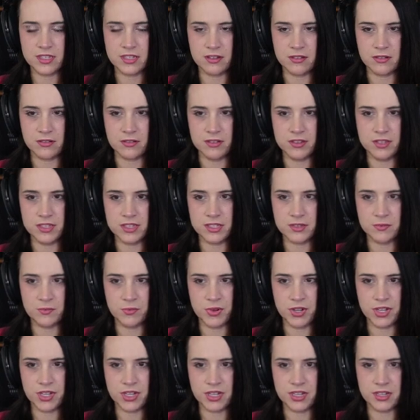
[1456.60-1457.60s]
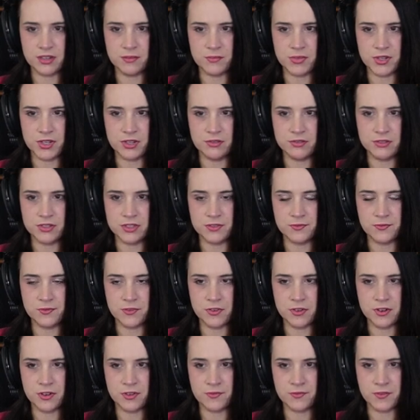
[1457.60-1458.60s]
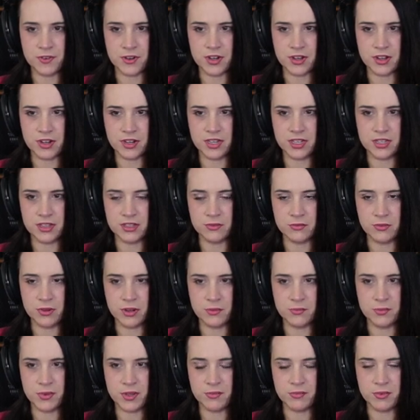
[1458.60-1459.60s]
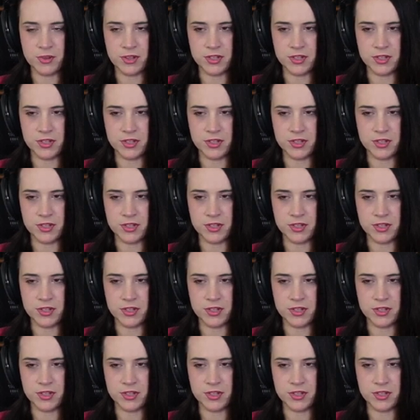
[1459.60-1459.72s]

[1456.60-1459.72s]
Is that all this umbrella can be used for? For knocking the rugby